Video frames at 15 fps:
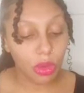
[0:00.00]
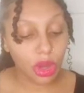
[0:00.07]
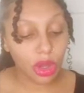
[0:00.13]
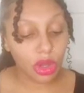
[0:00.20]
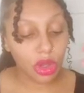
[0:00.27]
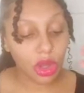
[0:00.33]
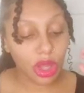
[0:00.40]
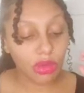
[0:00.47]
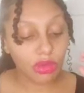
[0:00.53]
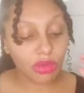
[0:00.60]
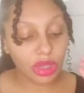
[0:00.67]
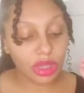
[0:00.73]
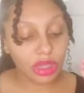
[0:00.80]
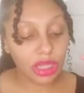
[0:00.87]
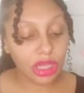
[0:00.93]
on
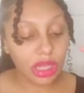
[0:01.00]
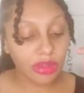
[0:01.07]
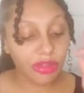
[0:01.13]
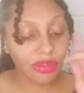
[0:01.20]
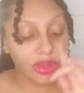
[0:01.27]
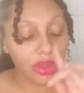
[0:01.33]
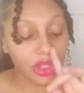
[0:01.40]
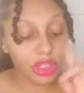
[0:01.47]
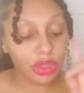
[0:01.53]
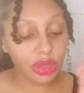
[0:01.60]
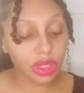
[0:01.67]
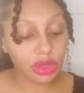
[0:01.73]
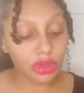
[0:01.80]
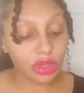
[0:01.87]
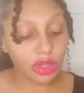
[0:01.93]
really filtering
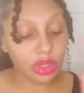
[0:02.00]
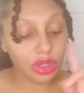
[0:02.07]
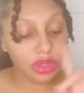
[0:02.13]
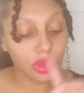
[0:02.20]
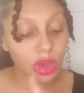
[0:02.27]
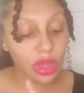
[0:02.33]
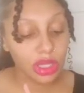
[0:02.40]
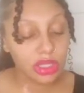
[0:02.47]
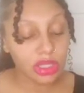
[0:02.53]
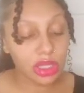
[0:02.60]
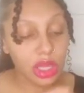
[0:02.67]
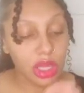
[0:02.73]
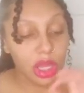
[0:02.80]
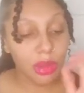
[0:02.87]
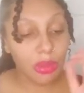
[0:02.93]
through your thoughts,
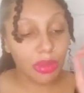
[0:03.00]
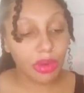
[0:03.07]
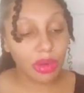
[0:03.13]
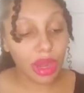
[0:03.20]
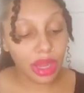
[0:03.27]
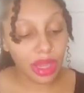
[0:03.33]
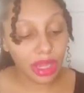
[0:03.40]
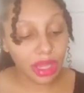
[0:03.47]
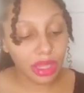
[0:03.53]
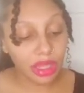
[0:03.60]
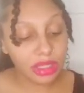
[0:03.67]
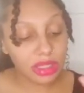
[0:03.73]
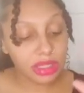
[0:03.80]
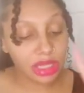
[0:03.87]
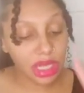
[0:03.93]
pray,
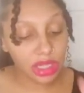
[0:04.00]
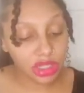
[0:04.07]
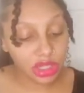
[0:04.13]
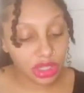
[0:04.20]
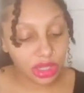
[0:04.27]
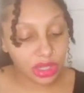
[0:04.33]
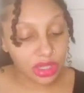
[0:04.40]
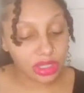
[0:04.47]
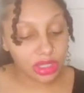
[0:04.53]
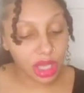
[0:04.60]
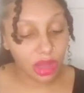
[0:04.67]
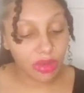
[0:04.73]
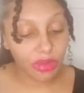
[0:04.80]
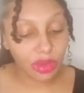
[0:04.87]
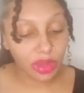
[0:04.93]
center
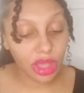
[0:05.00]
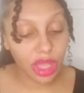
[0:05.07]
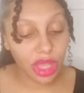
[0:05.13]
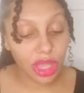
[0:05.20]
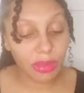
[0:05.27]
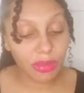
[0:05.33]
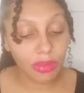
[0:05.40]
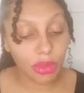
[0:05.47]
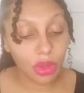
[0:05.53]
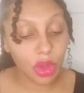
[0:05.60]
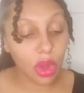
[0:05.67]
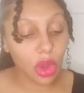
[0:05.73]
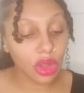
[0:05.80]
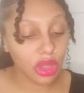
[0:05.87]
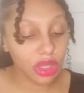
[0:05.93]
yourself, okay?
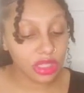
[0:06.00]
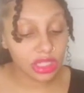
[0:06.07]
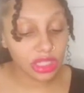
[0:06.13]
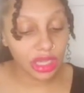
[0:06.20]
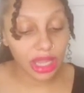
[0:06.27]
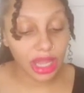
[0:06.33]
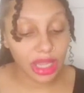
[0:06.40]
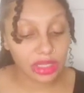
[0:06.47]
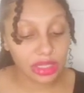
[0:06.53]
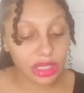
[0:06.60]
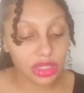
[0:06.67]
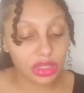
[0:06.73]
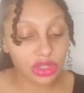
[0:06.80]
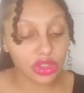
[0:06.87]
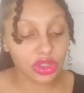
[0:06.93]
Call on to your
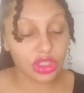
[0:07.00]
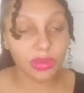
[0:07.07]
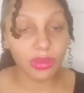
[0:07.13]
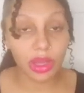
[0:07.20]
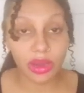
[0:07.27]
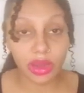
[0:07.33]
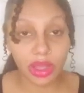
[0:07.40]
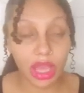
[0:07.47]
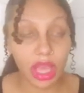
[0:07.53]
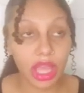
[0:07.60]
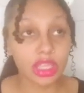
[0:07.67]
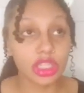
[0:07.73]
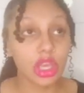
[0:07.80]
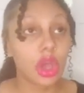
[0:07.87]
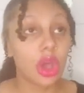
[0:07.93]
ancestors, your spirit guides,
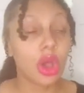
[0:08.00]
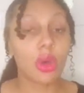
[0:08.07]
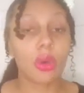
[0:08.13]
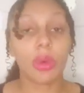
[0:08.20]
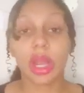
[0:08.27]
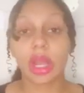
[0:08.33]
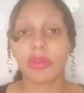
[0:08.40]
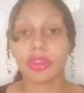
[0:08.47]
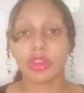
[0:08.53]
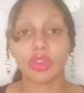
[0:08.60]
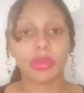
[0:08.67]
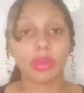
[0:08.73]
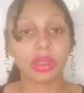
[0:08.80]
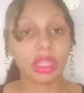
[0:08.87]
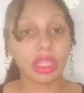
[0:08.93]
or whatever you
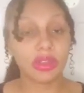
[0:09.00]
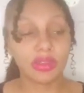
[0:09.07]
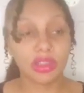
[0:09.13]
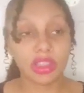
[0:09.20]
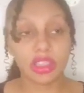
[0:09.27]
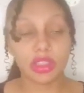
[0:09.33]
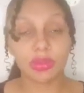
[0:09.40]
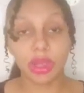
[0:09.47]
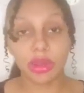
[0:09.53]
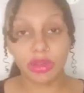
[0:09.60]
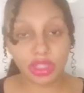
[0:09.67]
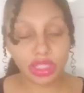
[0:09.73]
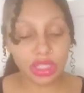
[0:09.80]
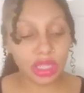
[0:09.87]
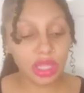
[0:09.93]
believe in
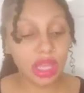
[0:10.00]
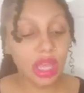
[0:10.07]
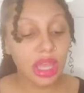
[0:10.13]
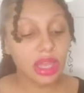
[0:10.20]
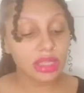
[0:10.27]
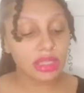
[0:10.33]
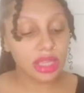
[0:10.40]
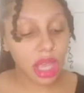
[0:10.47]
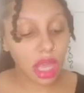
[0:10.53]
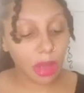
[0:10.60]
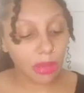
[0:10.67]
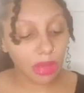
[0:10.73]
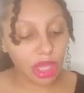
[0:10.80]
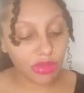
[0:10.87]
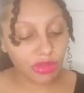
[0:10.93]
spiritually to help
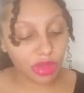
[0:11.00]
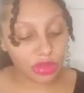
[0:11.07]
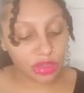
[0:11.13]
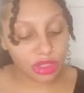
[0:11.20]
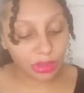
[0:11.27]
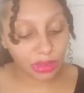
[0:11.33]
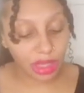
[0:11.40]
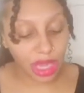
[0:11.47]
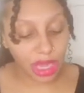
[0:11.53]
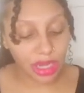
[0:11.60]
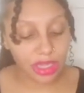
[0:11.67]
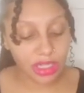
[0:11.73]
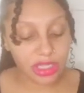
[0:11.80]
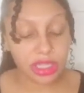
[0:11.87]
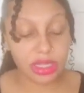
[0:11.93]
give you some
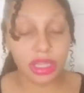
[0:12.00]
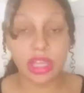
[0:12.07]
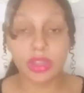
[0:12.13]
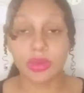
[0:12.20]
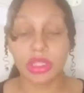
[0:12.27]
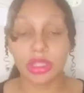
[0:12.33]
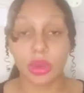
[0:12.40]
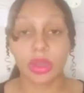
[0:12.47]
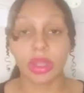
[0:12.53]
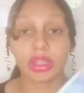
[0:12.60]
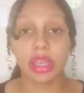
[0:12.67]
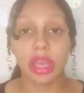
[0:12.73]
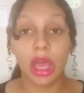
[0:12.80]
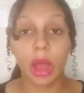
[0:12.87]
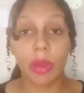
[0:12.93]
guidance, and that's what's going to
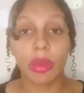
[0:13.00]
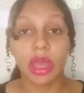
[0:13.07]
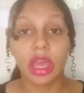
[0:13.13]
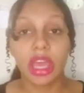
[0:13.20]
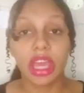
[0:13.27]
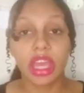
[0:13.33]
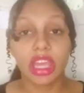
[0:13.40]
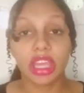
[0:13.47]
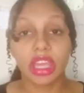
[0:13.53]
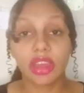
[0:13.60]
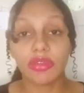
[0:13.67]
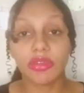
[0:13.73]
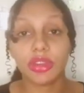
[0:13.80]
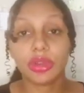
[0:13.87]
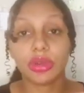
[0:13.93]
help
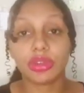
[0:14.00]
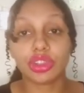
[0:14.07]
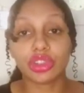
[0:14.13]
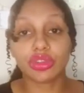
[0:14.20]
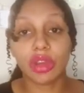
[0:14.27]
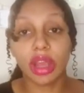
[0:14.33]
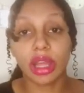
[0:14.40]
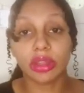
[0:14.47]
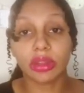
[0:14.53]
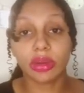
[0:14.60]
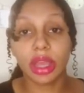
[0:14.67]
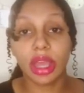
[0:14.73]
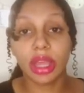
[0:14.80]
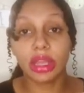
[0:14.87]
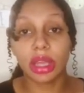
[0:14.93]
give you strength,
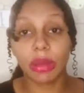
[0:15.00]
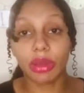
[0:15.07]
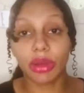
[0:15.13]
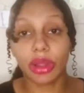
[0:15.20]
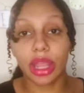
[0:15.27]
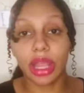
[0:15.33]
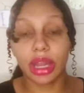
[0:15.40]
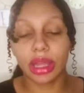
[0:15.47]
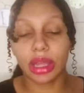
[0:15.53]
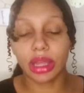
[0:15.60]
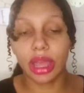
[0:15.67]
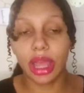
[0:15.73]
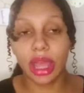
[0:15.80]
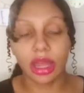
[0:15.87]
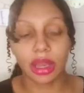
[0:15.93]
okay? Number 8
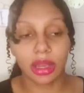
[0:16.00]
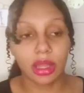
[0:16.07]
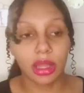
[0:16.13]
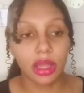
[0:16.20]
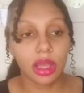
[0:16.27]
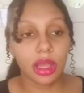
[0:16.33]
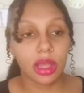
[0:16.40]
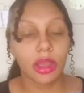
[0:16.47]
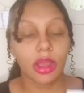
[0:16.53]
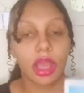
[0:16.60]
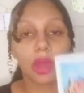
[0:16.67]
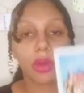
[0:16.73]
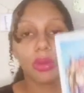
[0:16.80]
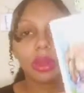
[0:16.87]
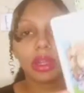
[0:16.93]
again.
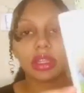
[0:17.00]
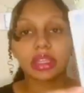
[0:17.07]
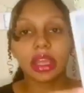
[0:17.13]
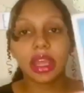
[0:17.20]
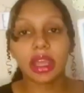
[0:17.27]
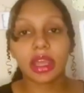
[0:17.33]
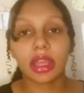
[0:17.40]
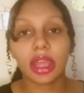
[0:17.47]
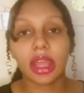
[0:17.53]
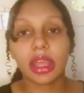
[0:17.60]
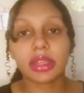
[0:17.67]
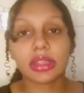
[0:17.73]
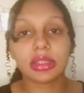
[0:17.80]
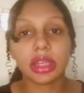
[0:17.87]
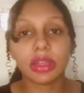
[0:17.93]
And what is 8? 8
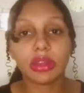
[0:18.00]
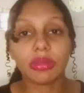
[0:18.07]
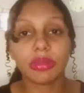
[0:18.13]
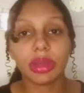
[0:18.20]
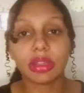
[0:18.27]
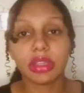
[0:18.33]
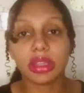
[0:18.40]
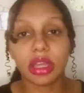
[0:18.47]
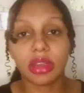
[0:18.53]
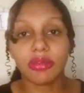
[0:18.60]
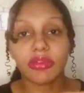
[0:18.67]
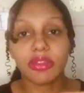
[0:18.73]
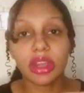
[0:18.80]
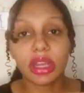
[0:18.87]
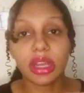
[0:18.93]
is nothing but the
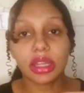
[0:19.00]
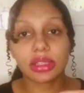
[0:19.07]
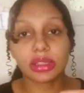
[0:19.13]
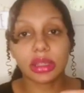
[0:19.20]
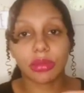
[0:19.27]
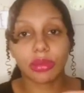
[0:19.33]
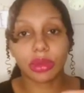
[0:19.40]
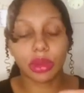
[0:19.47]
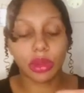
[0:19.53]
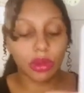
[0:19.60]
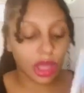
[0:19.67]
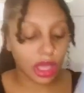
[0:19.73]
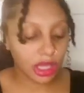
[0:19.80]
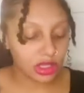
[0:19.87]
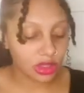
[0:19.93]
infinity symbol,
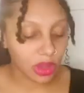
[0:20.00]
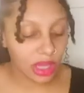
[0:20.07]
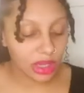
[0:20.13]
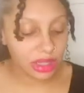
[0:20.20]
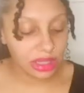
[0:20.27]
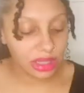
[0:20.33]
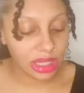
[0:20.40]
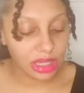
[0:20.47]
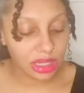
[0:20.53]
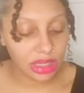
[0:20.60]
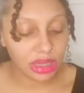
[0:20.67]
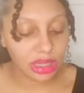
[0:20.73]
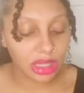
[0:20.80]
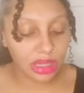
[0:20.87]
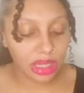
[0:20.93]
okay? So understanding that
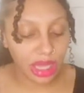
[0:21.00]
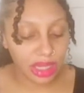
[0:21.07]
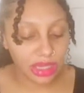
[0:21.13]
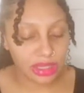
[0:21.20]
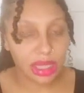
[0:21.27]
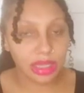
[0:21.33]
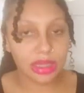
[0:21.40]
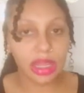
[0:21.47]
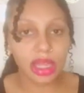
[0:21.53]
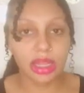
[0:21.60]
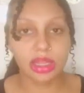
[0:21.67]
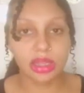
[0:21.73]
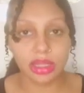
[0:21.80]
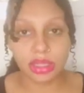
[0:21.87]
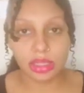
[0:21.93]
the light is at the end of
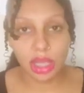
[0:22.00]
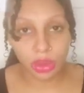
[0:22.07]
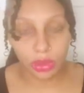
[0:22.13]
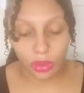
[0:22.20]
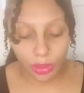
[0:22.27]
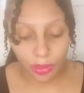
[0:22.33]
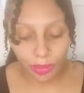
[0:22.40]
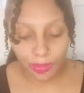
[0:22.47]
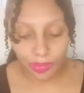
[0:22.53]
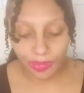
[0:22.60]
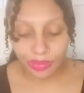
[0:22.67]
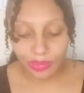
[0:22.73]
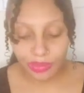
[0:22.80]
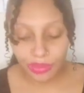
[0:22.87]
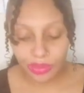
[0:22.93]
the tunnel,
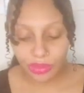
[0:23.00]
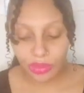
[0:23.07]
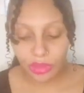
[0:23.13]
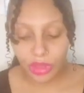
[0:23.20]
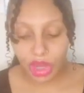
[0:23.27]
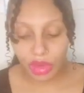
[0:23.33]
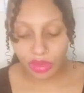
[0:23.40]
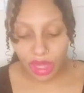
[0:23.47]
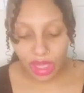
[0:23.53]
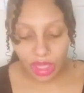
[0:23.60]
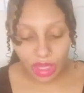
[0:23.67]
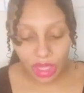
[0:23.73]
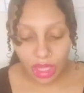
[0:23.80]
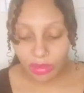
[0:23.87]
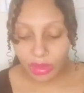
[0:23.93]
all right?
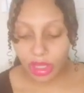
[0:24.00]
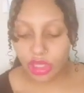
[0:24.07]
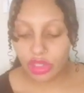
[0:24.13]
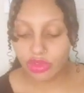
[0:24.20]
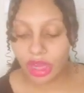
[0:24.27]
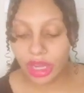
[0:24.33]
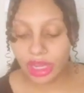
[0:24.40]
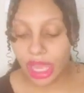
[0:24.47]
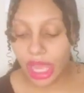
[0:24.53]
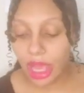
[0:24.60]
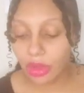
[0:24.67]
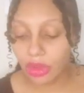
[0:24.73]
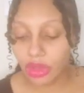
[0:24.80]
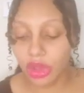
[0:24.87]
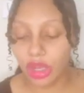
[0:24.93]
Because right now
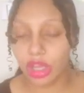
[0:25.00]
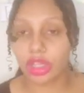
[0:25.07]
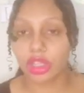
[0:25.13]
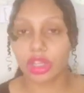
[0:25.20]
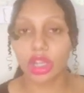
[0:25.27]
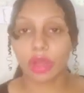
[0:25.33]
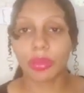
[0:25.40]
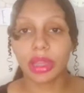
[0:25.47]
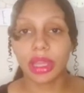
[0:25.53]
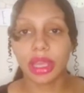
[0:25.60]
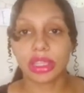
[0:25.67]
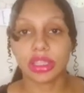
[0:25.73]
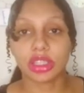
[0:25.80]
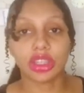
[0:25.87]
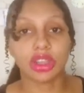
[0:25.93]
you're in a dark
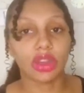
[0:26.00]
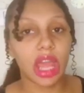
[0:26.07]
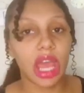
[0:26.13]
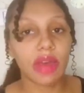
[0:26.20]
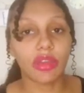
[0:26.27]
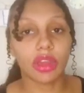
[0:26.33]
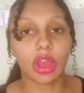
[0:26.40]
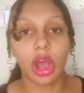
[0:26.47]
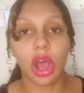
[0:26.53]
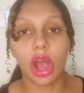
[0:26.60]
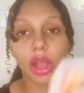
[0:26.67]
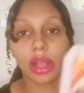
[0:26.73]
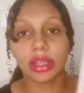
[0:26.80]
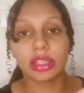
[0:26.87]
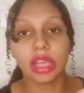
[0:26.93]
place. You're having a
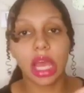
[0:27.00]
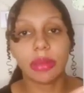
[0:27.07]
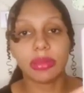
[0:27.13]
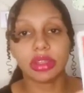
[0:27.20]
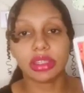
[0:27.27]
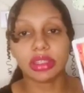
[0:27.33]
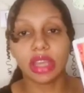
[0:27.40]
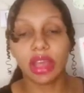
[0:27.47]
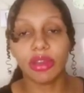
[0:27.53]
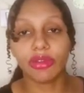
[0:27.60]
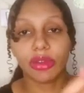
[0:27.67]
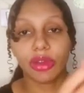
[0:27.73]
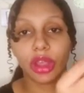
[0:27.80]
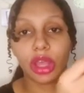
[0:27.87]
hard time deciphering